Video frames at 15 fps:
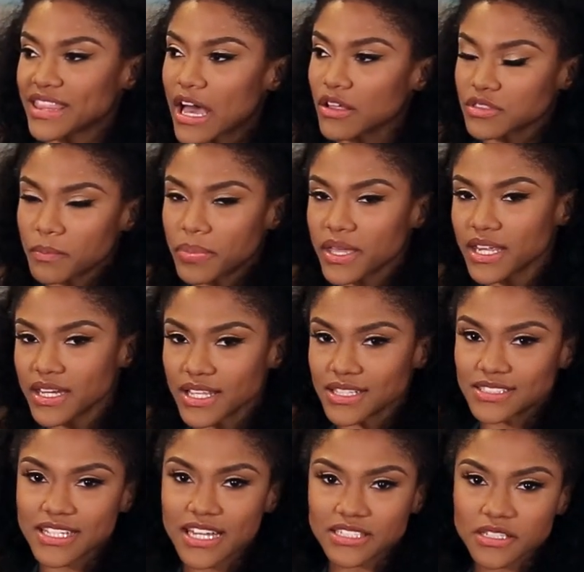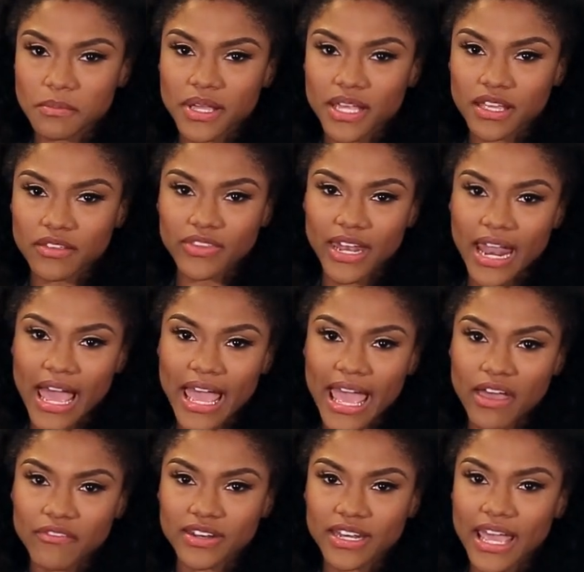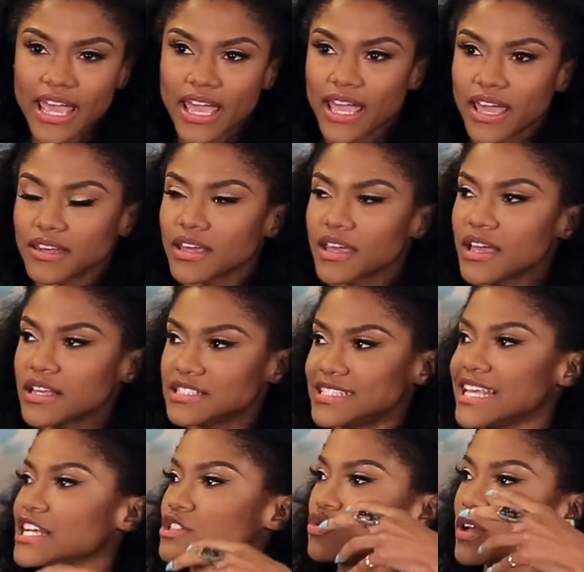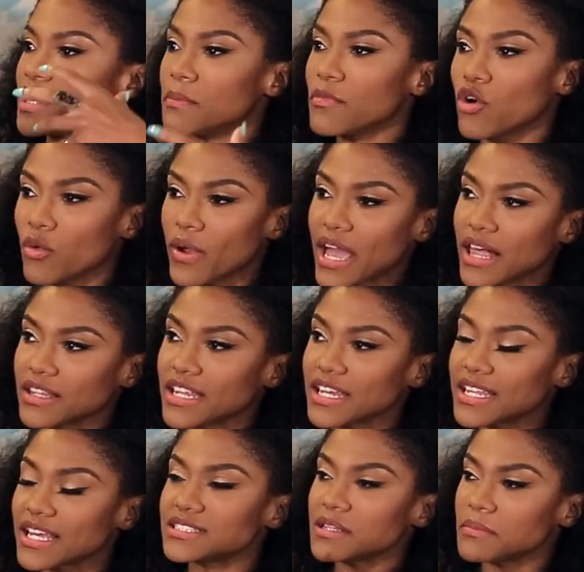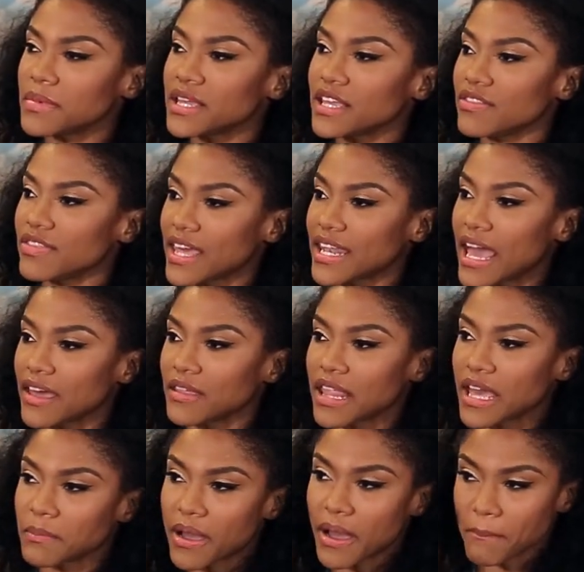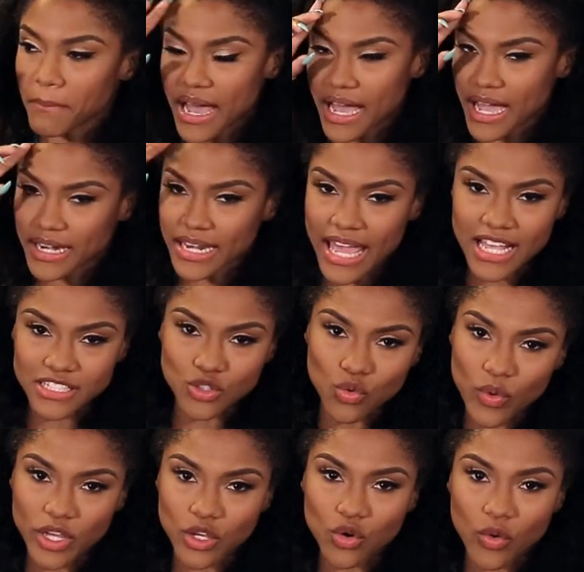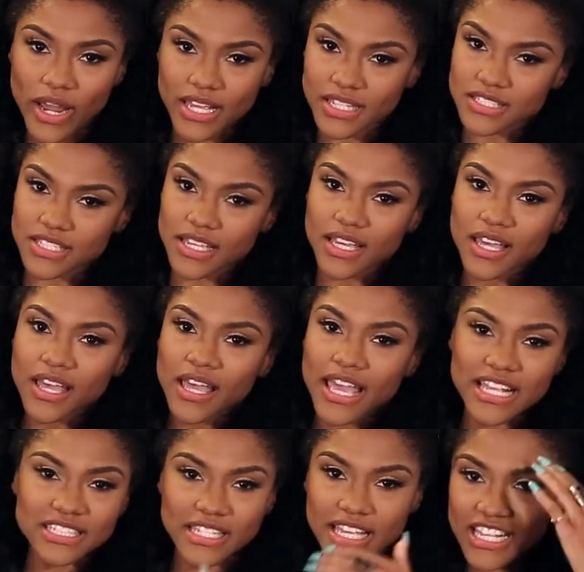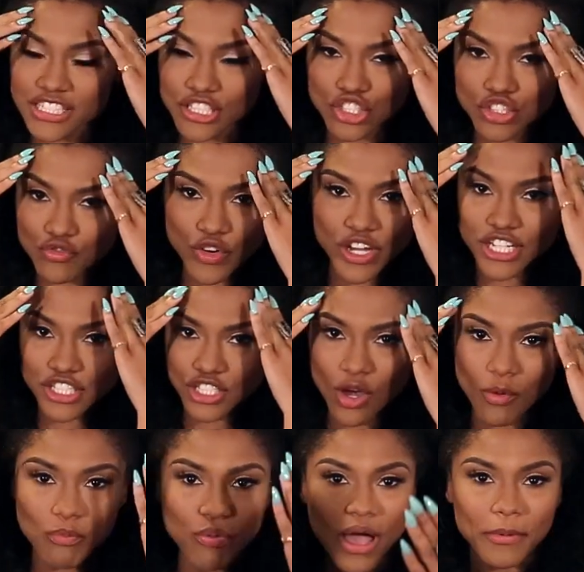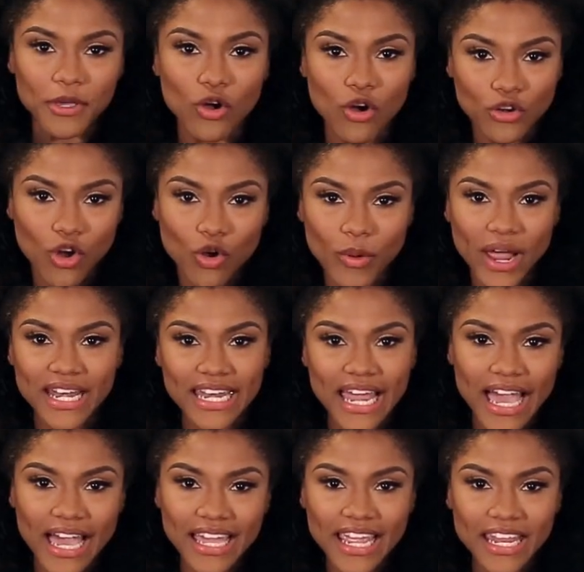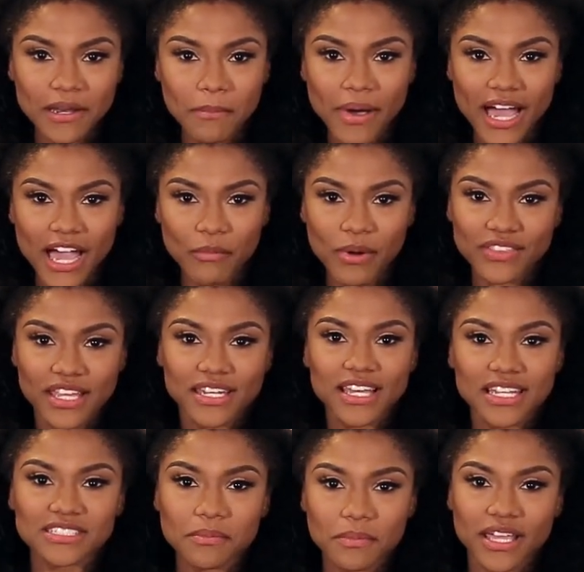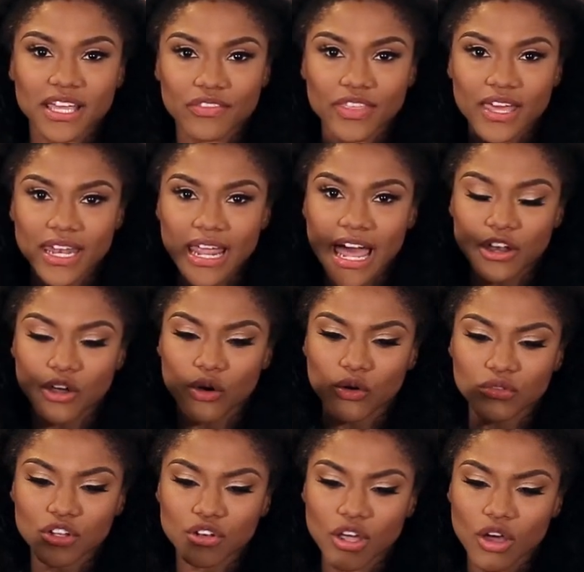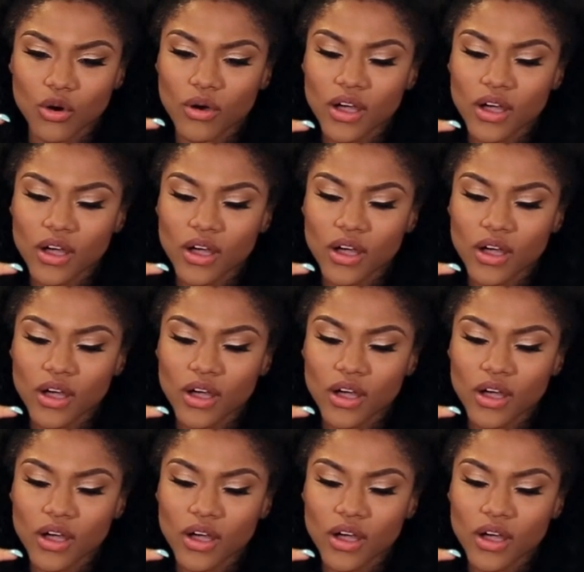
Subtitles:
without the penis doesn't mean that I haven't had sexual immorality. It doesn't mean that my mind hasn't went crazy. It's a freak show probably going on right now in the mind, right? That doesn't mean that I don't